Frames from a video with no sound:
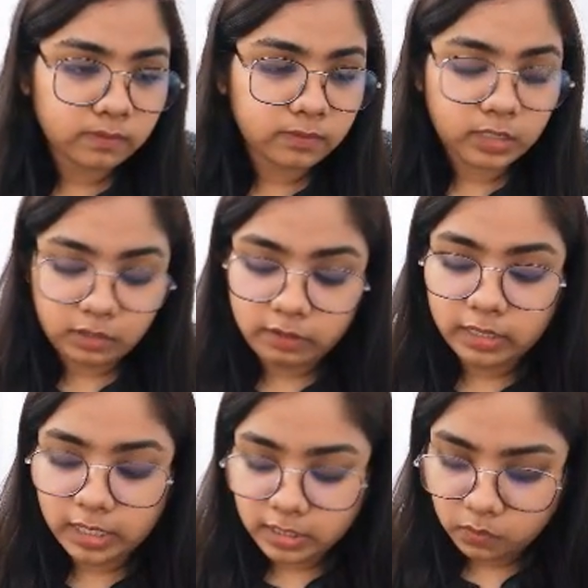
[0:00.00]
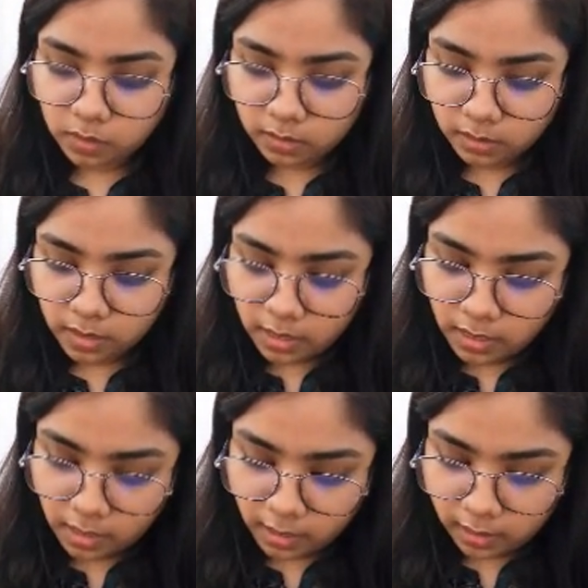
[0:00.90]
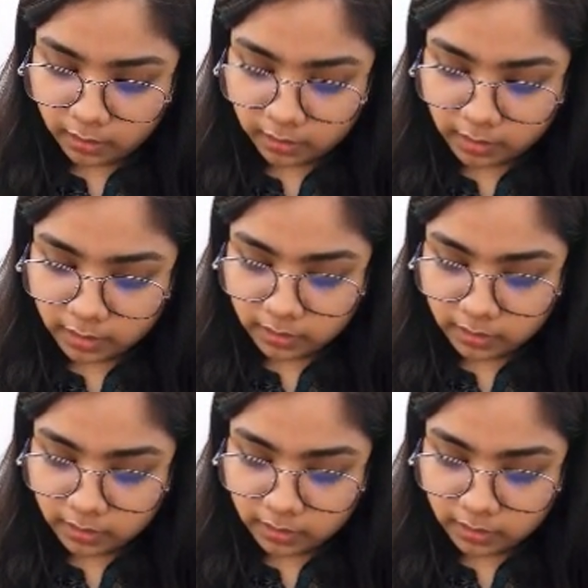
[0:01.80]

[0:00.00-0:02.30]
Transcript: Yeah, right, 81. And in that